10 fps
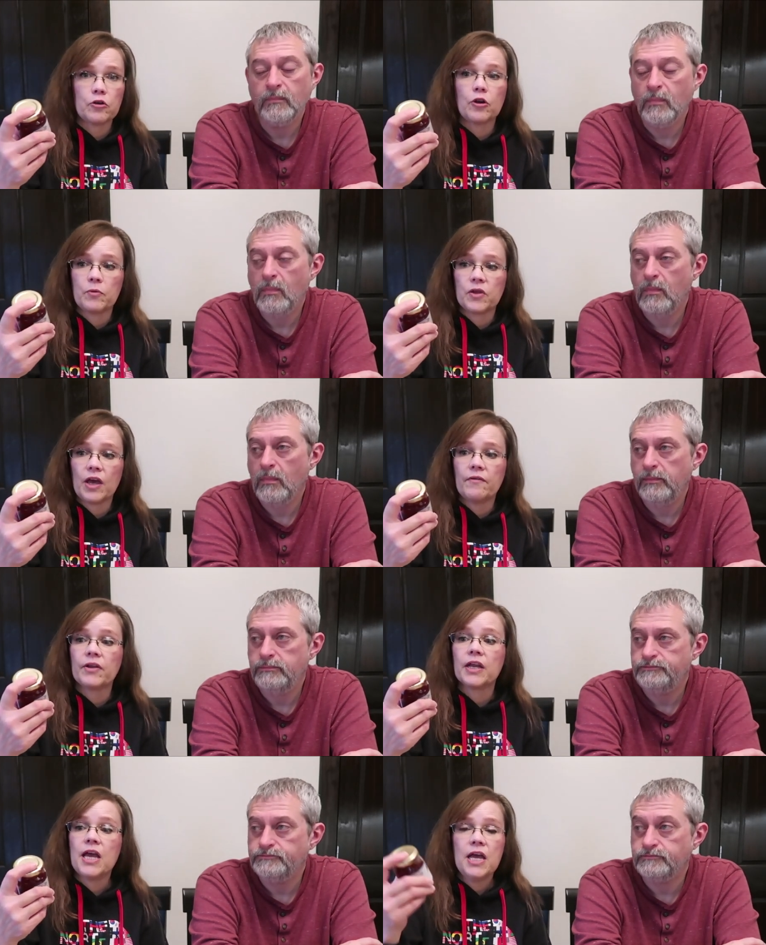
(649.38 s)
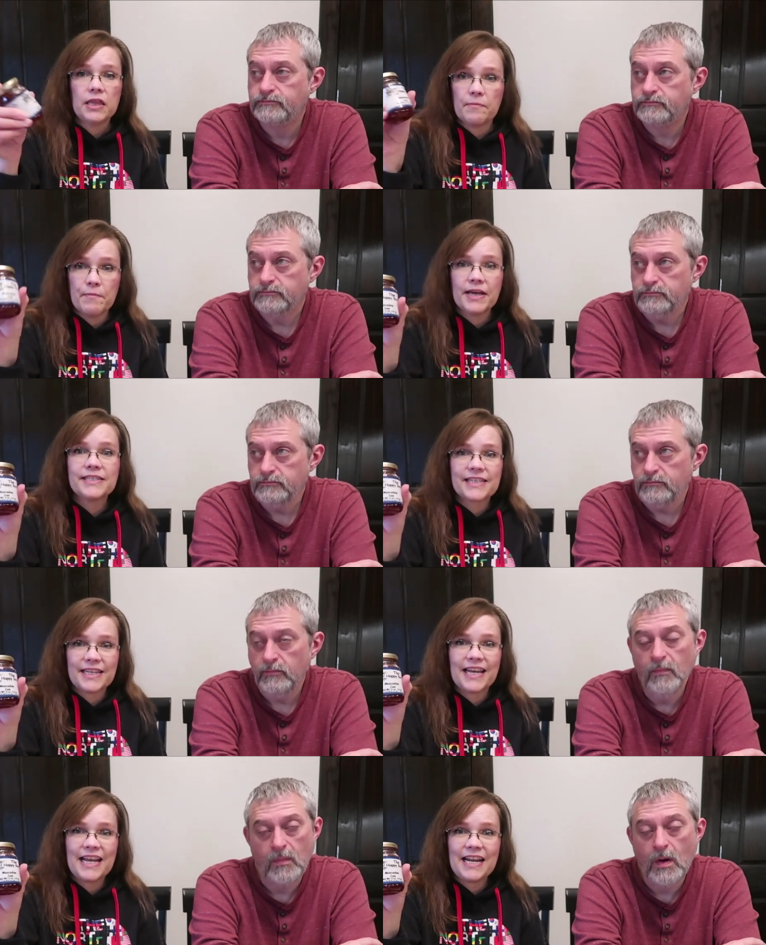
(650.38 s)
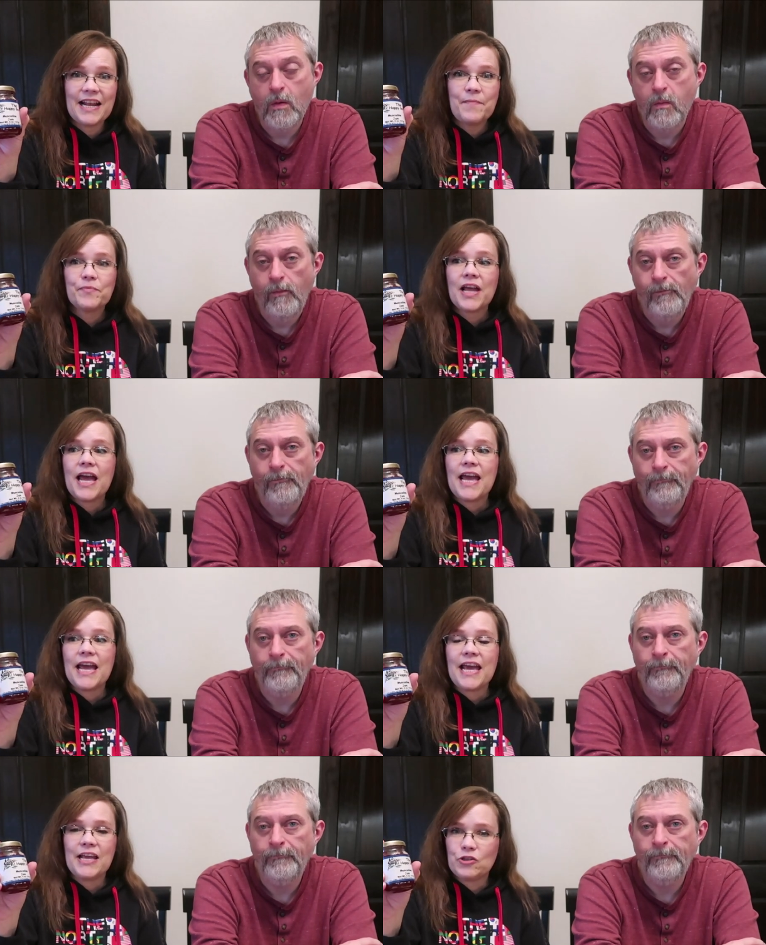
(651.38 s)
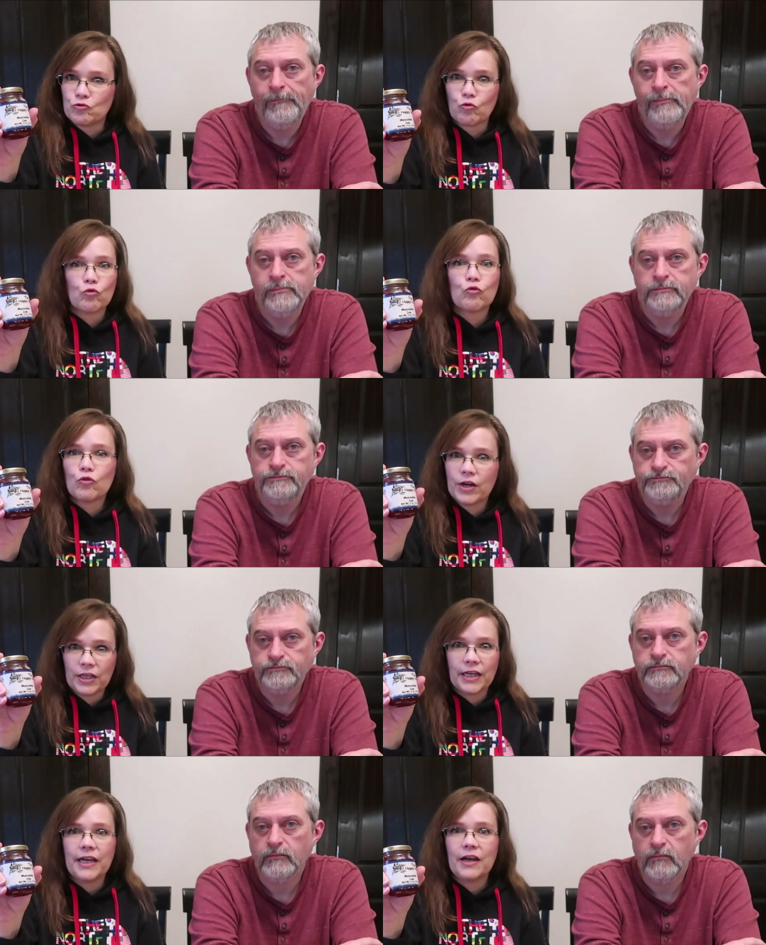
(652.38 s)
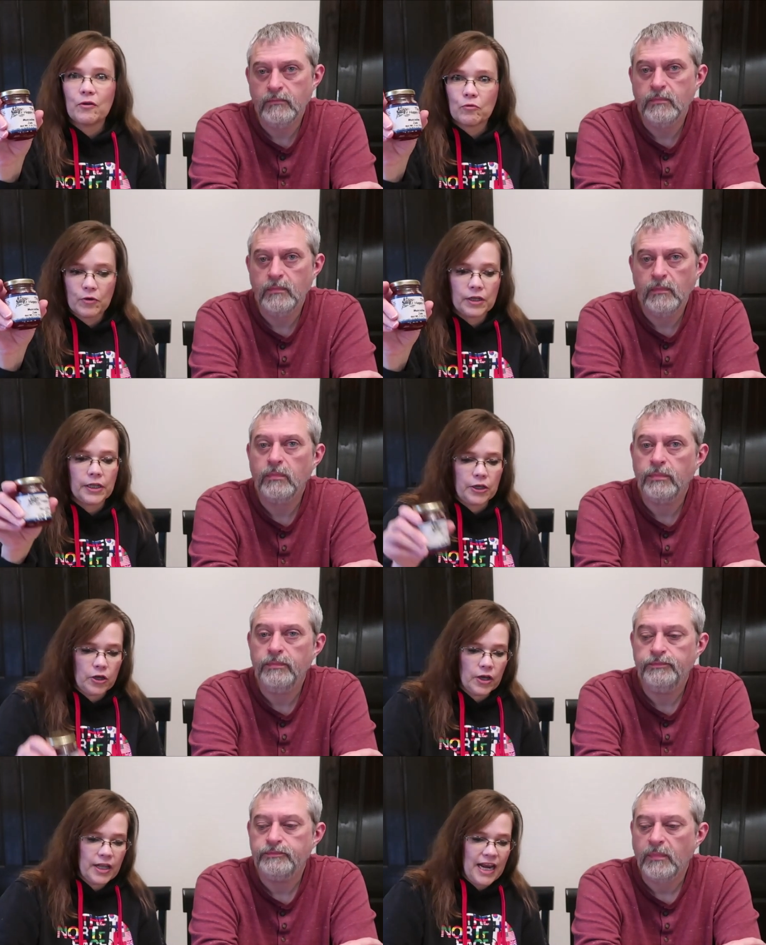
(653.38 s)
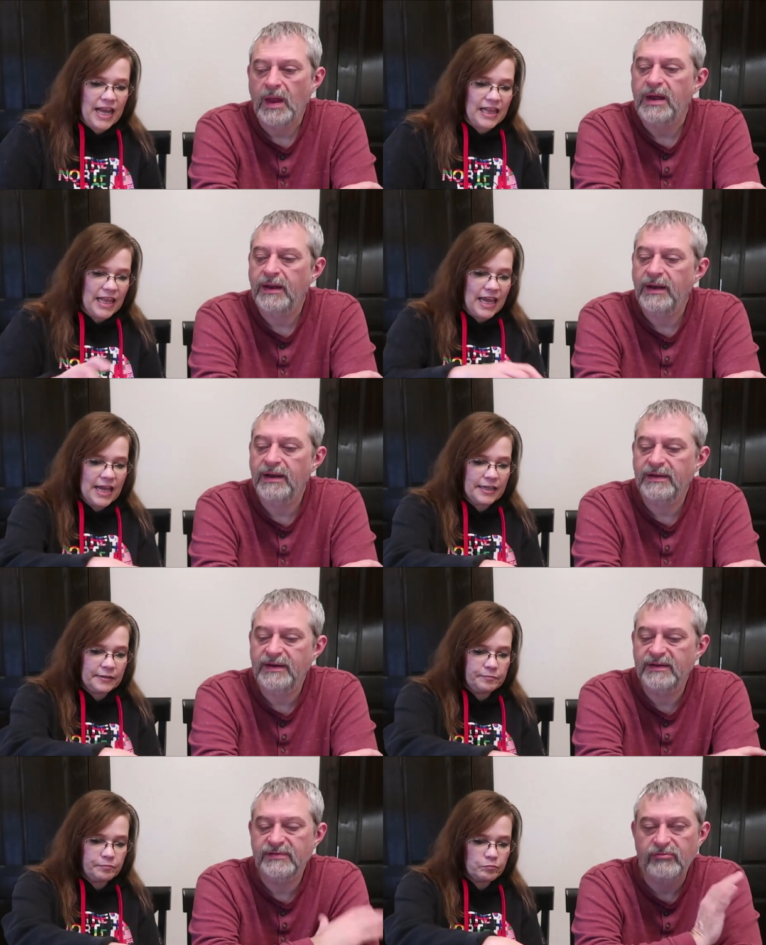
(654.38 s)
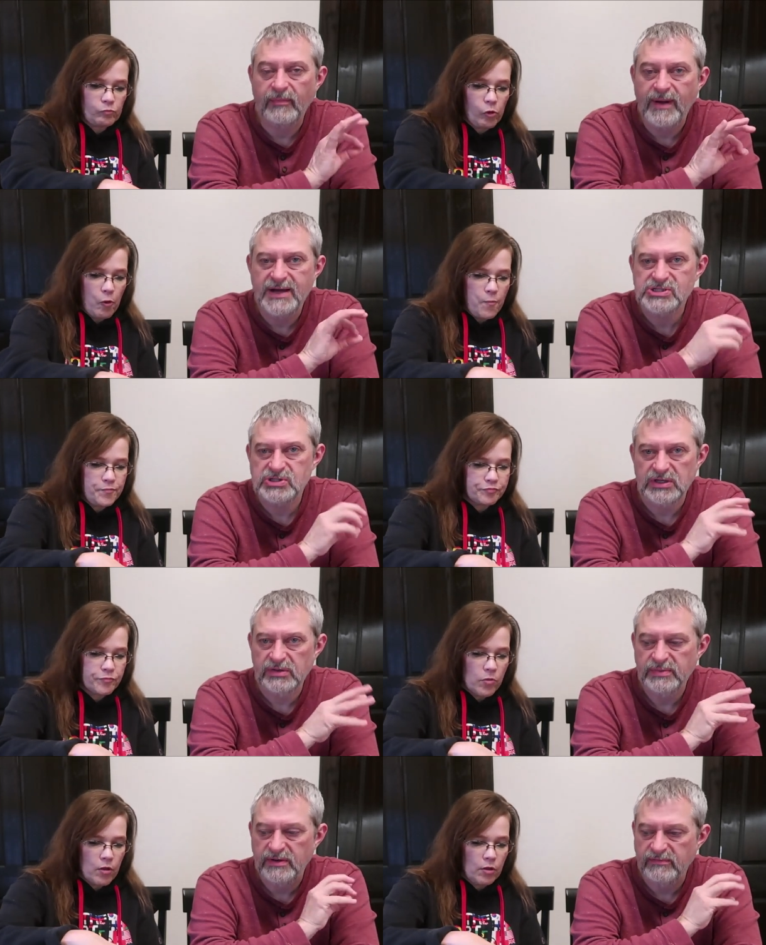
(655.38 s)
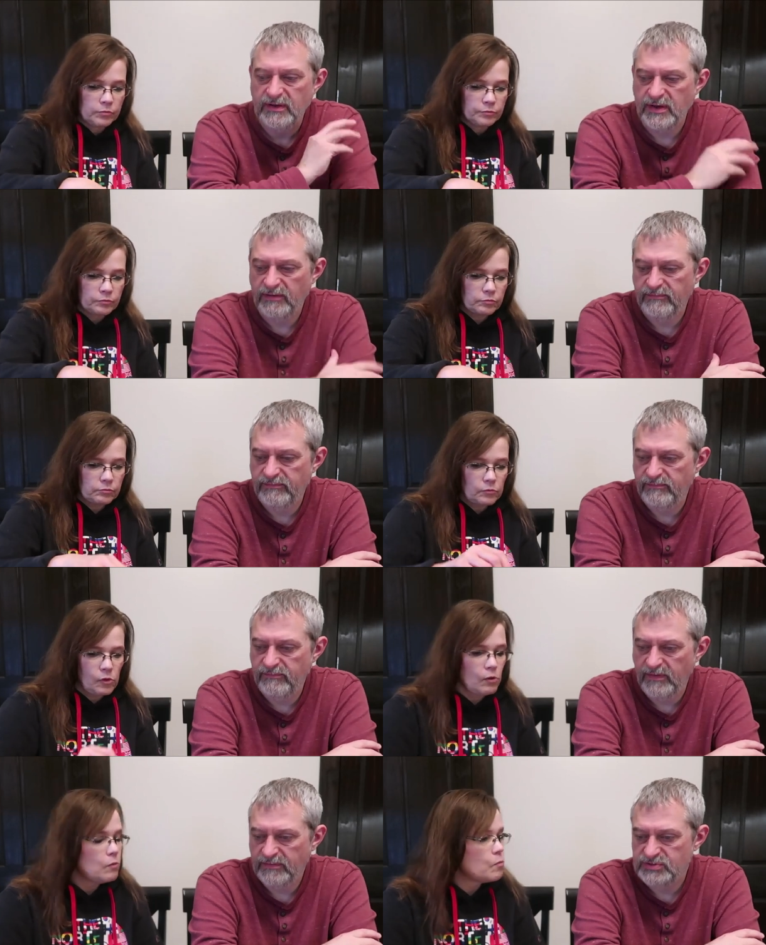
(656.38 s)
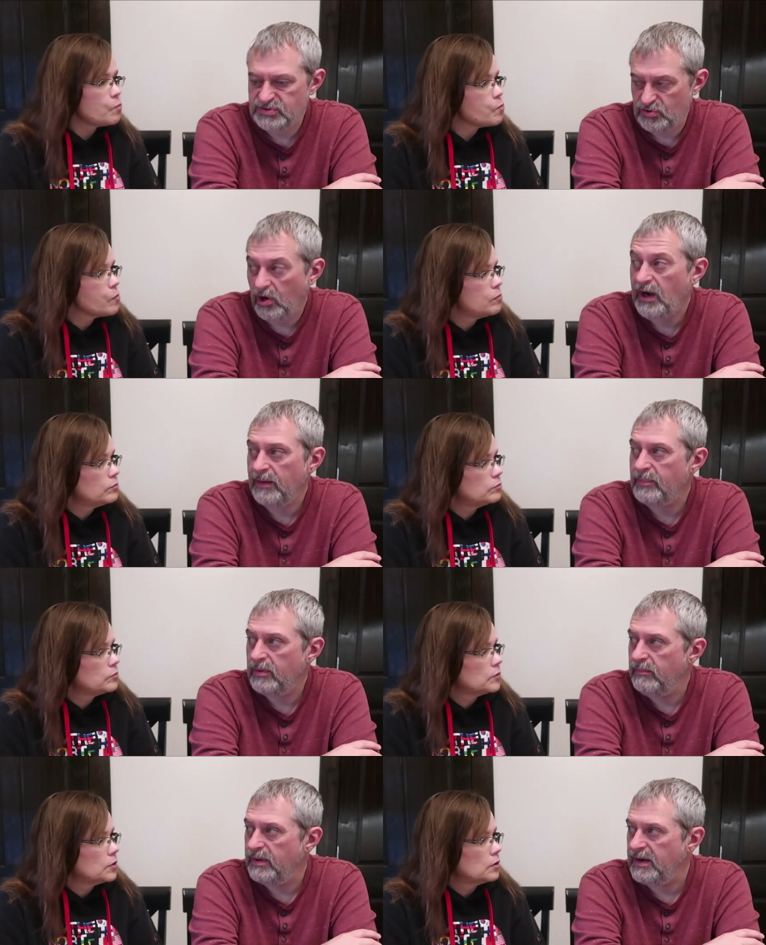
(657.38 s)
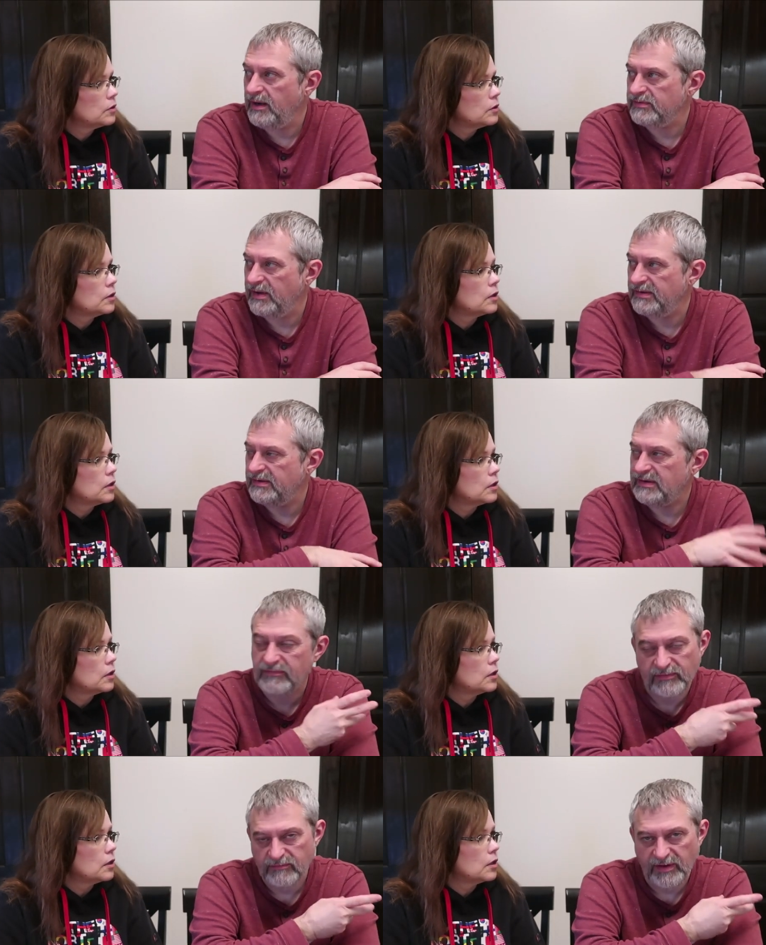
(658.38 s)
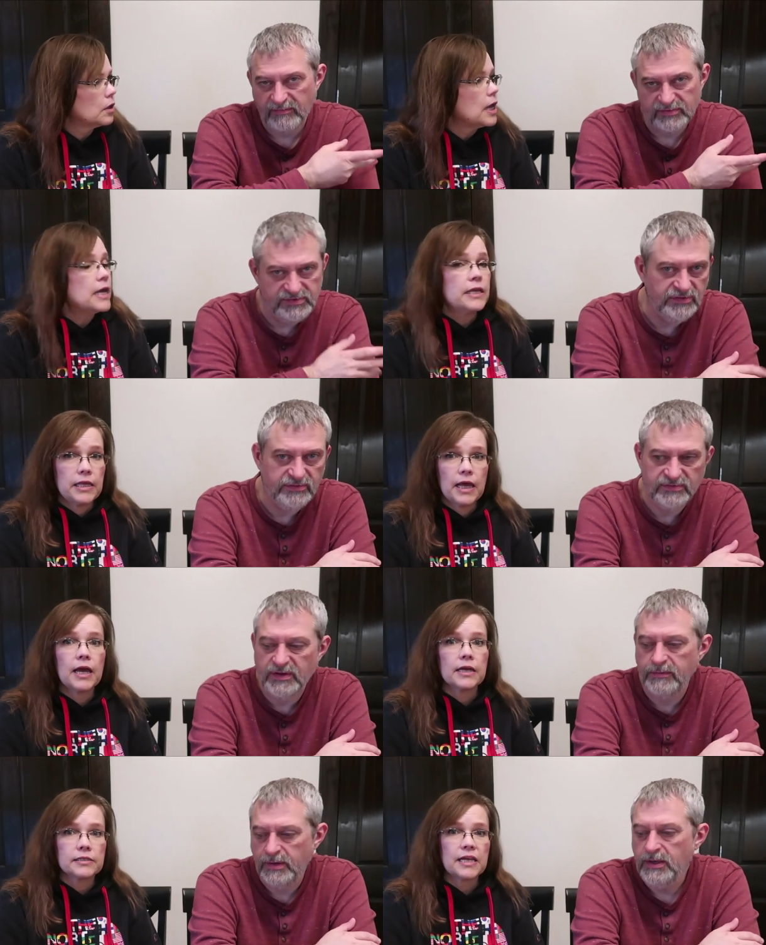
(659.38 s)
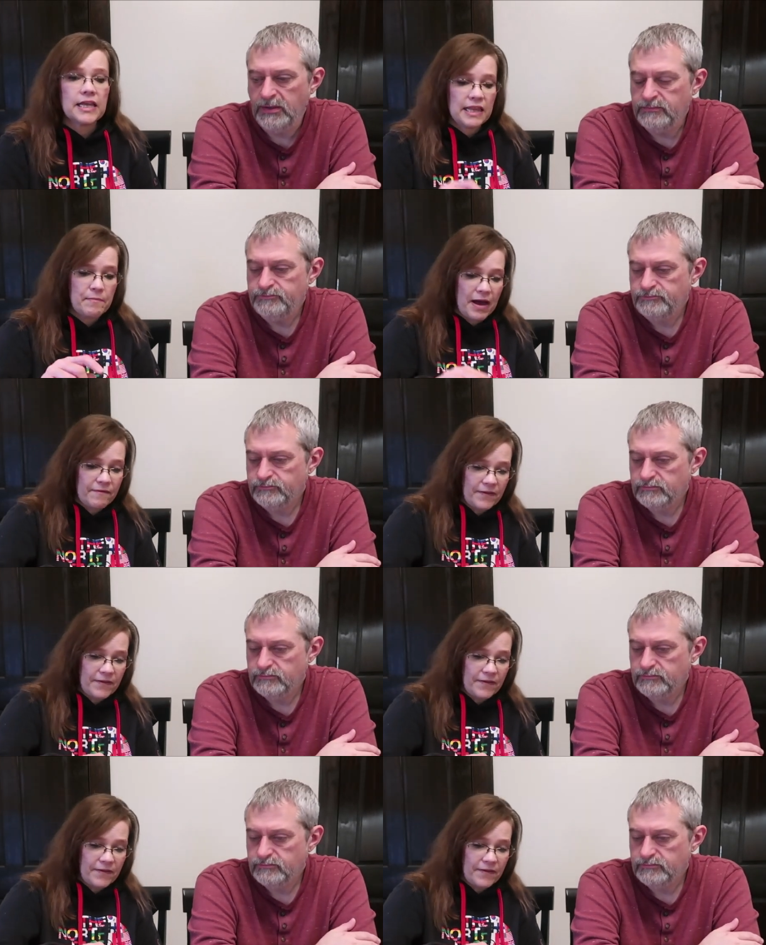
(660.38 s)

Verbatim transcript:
Speaker 1: agree with Kevin, the muscadine. Mm-hmm. It's really, really good. And, and, then, and, it does
Speaker 2: remind you a little bit of, a, of just grape, but it also has a different flavor too. Yes,
Speaker 1: so, and then my